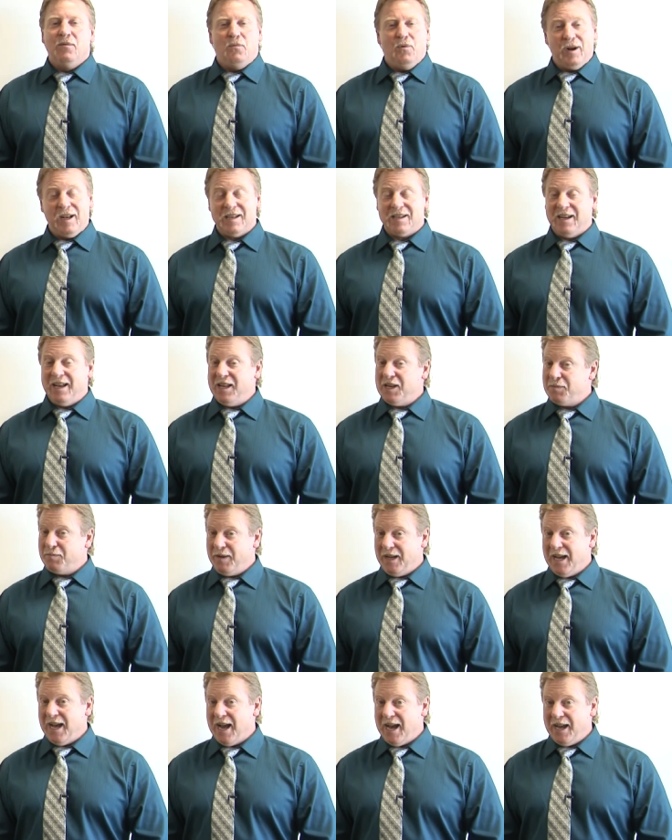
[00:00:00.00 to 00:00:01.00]
what is an
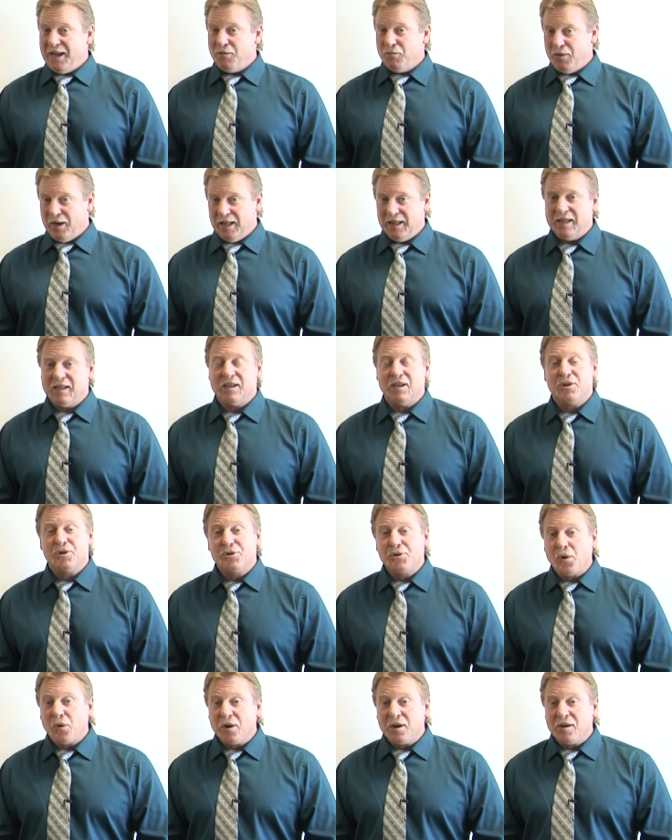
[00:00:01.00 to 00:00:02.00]
SBI? Well, it's a
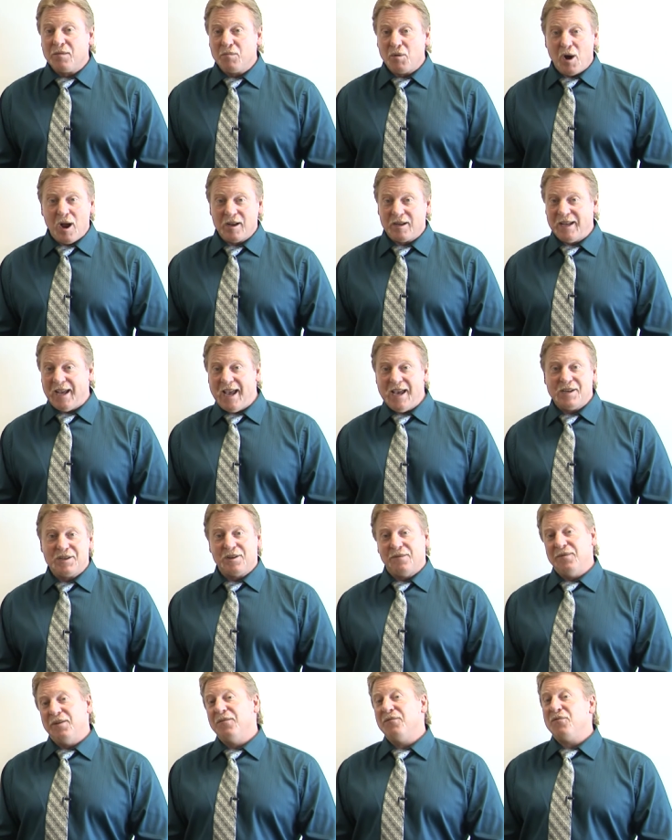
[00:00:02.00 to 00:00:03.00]
shortened broadcast
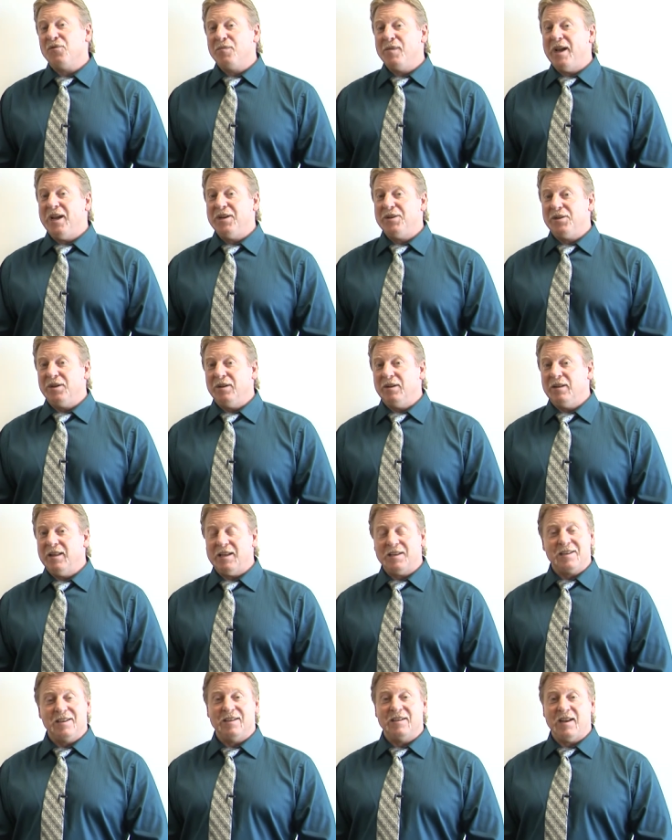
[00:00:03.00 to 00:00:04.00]
of information
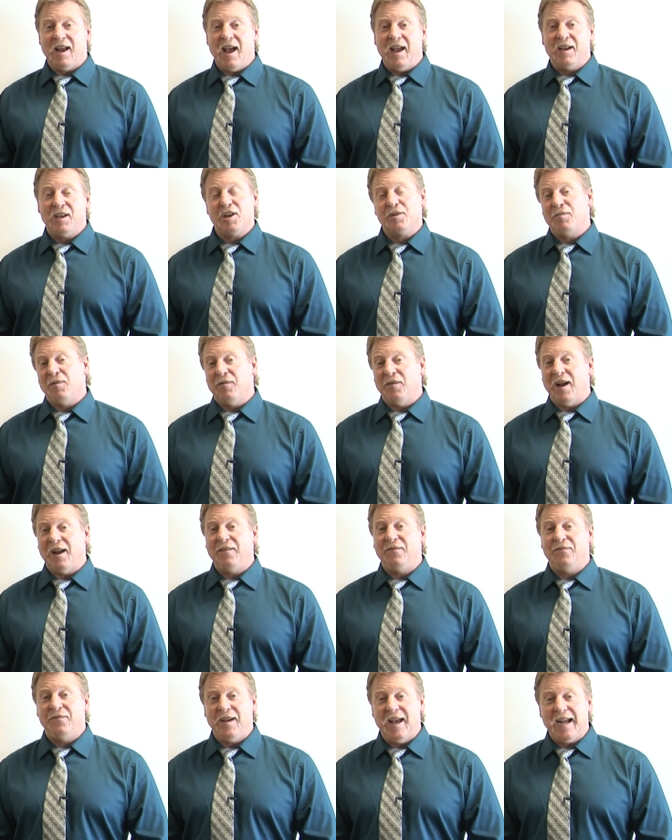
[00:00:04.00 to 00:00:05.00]
that's designed to
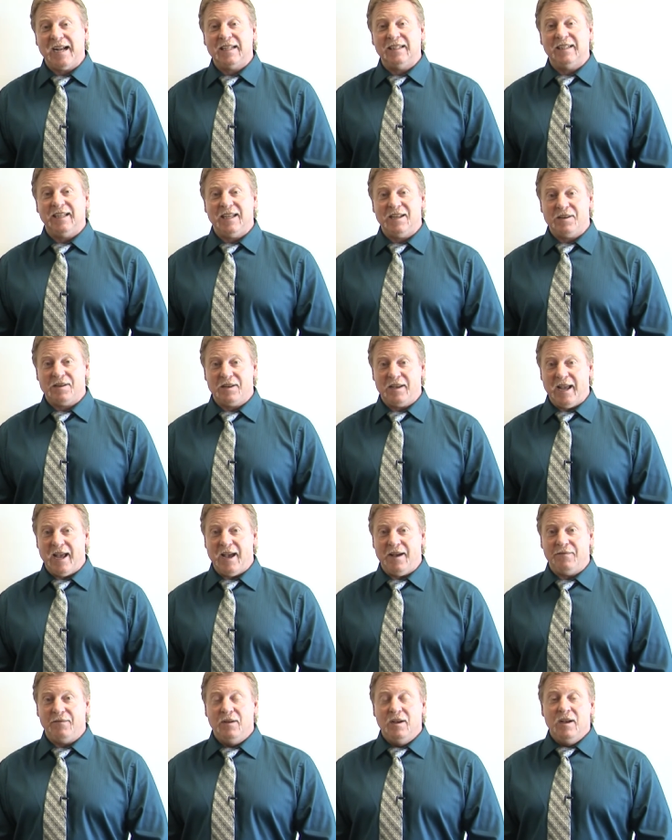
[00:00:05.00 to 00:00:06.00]
provide faculty and
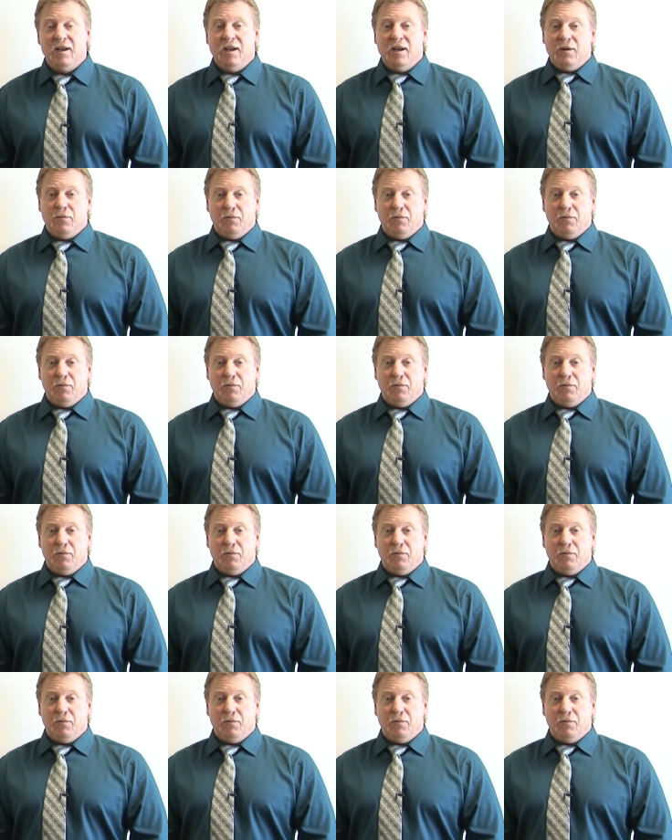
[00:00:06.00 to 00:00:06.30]
staff